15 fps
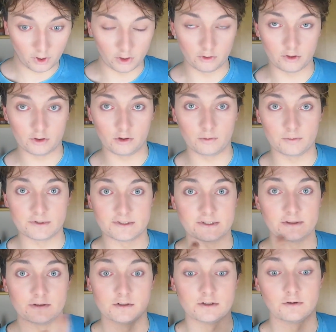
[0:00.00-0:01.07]
And you can almost
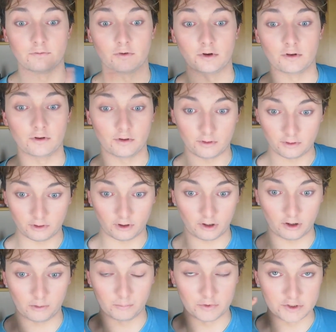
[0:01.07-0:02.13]
see the difference of
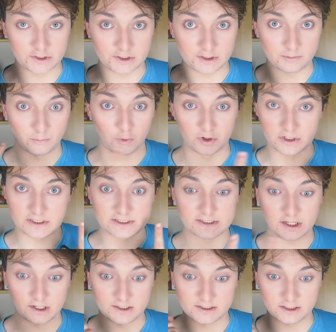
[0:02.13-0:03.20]
how much more
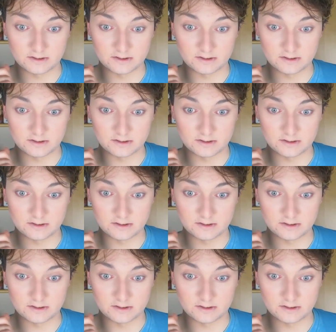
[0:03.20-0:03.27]
sucked